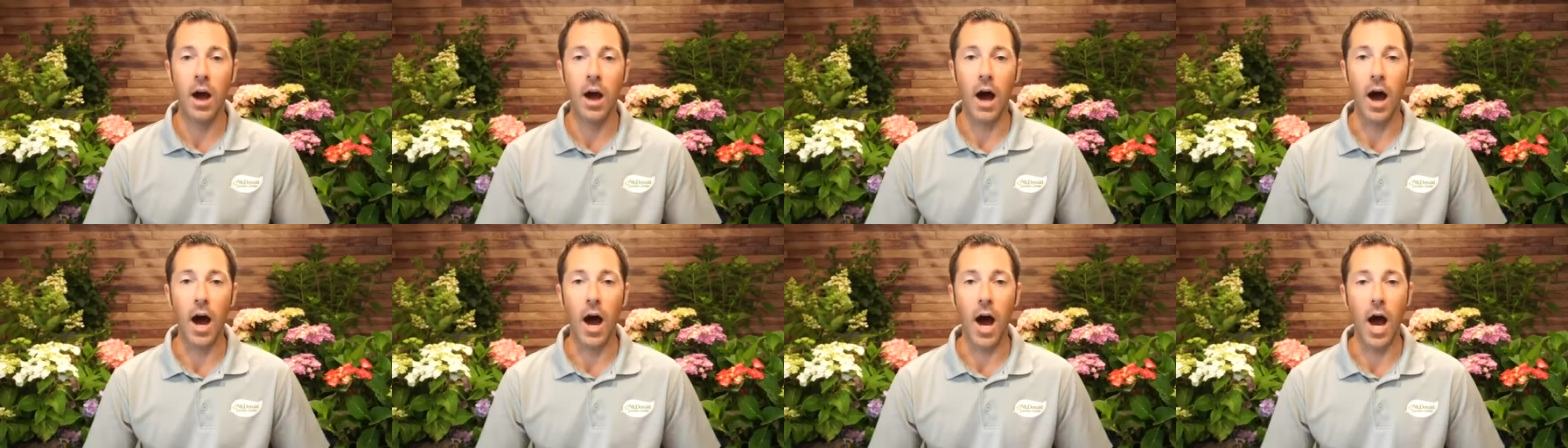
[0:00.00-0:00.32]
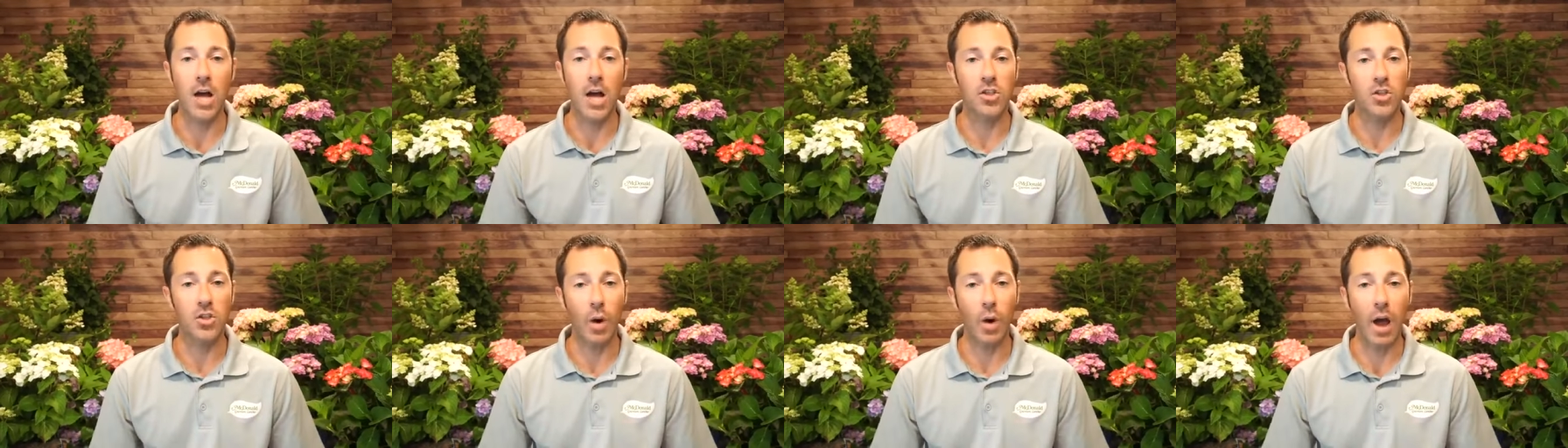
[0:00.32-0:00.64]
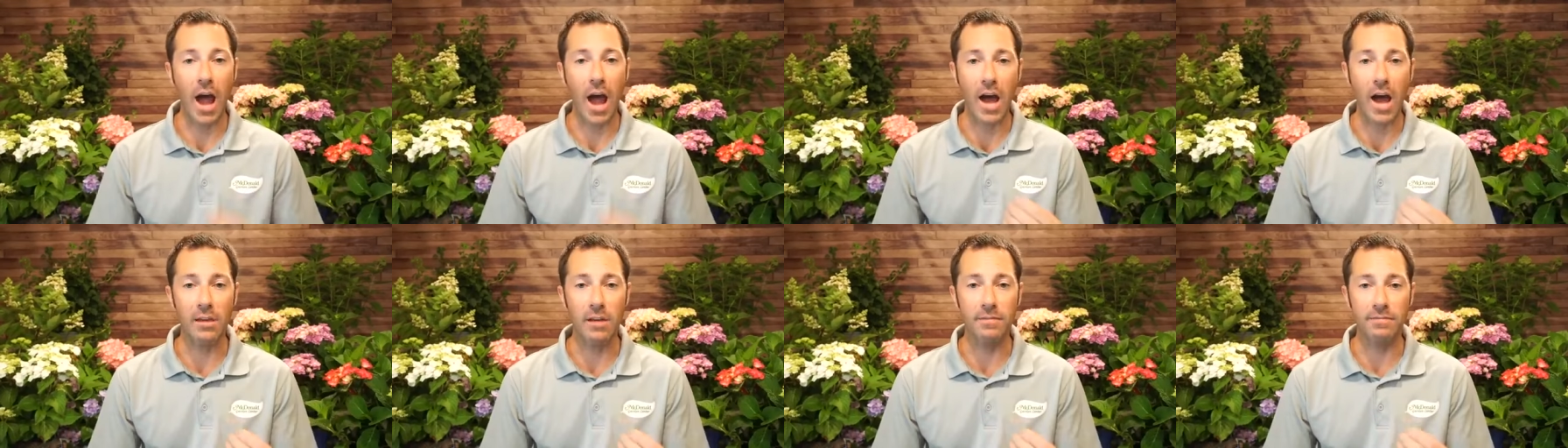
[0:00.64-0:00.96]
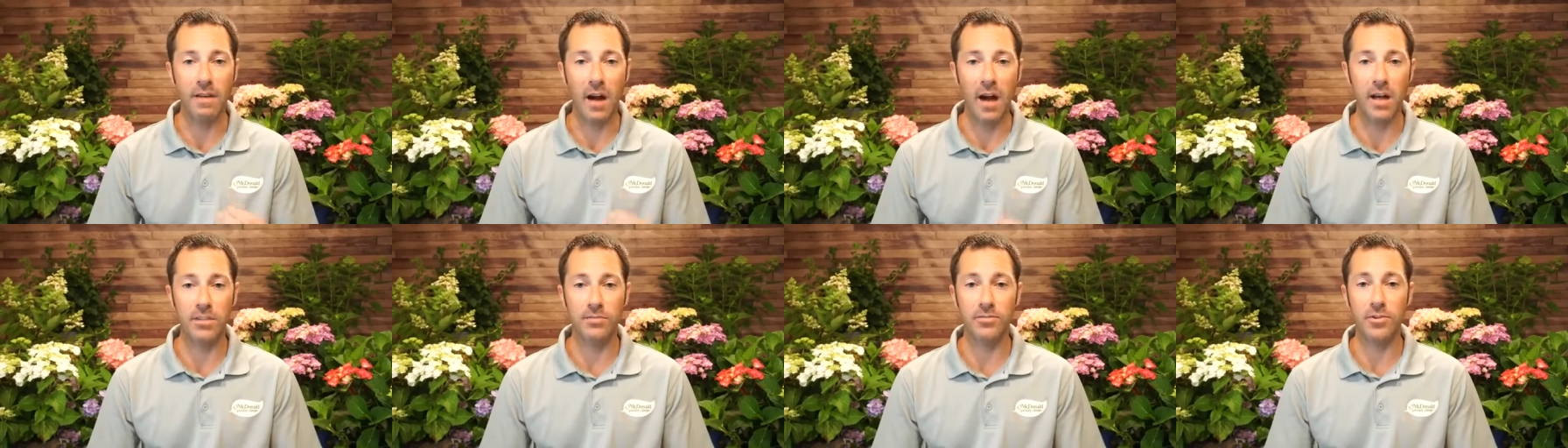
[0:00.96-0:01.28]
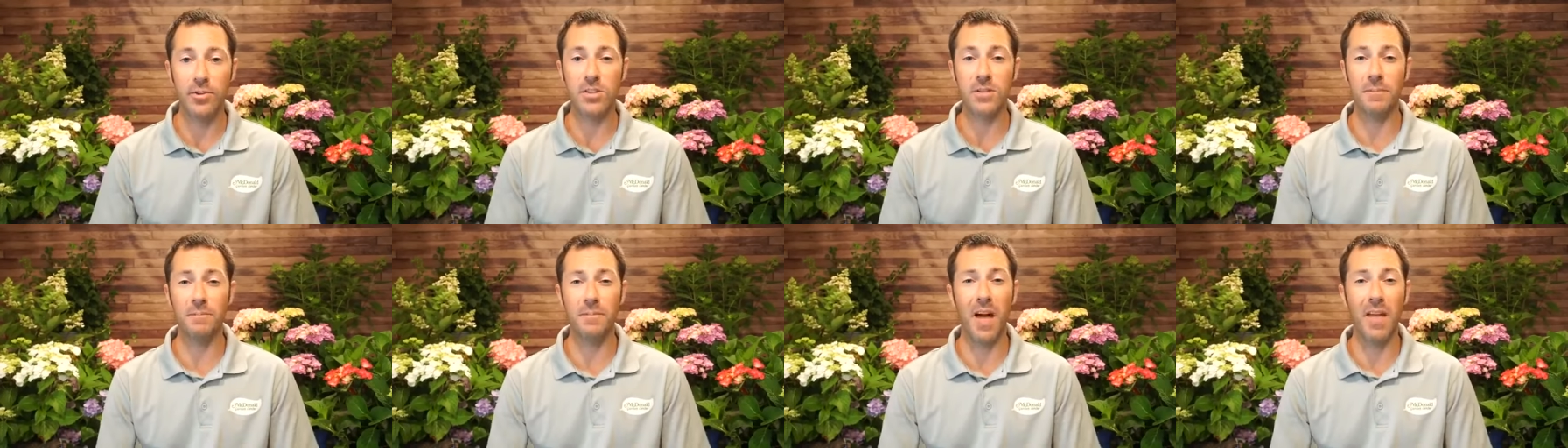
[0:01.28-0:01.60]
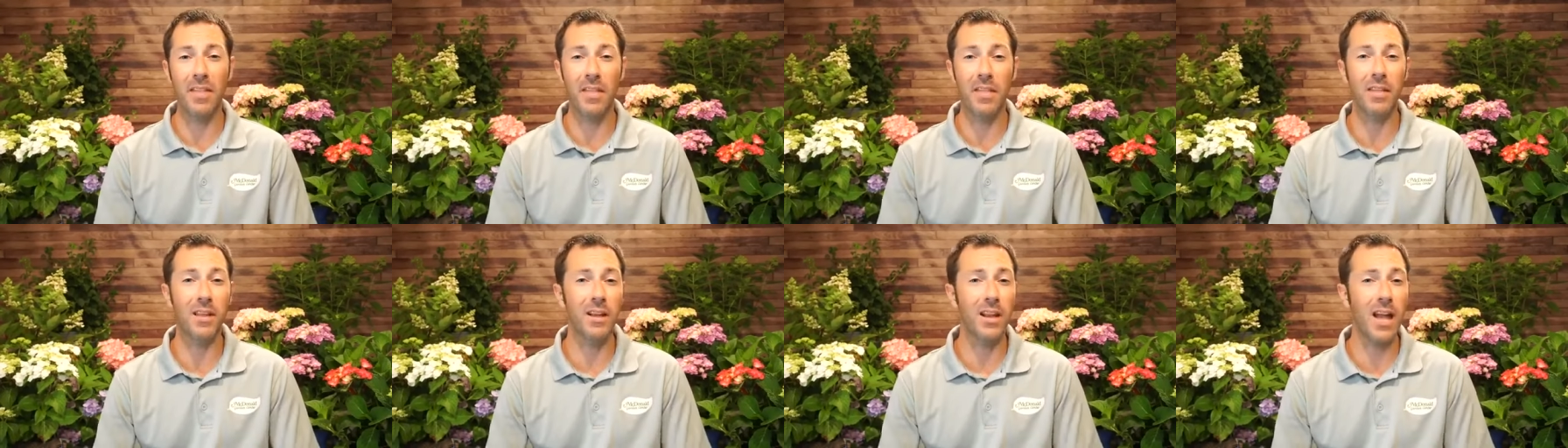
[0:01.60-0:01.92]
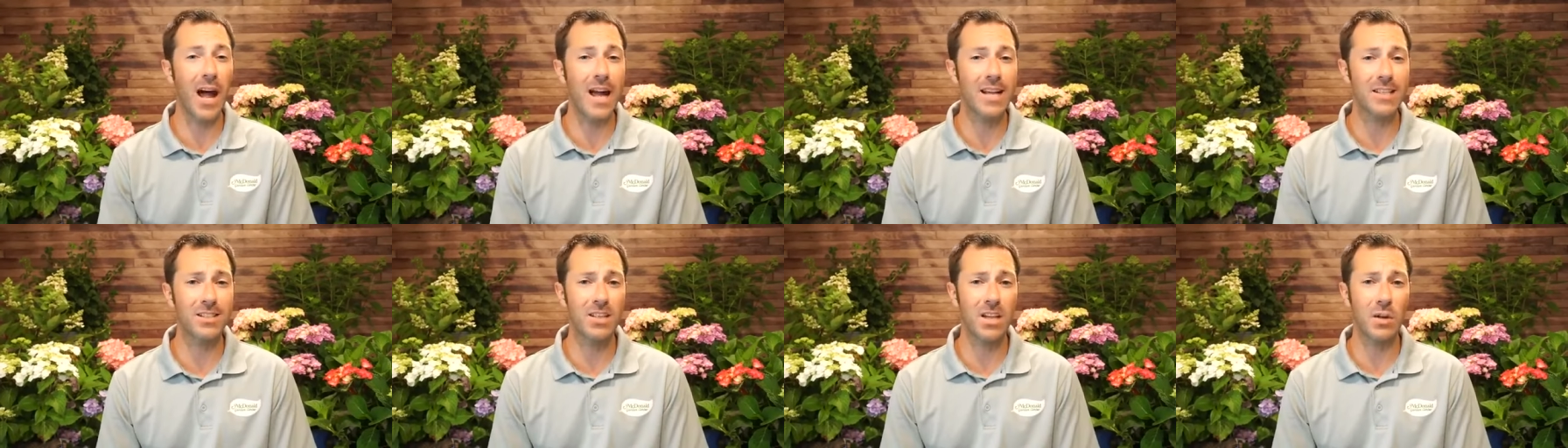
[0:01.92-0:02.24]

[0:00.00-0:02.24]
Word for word: Uh, so add phosphorus. And then the last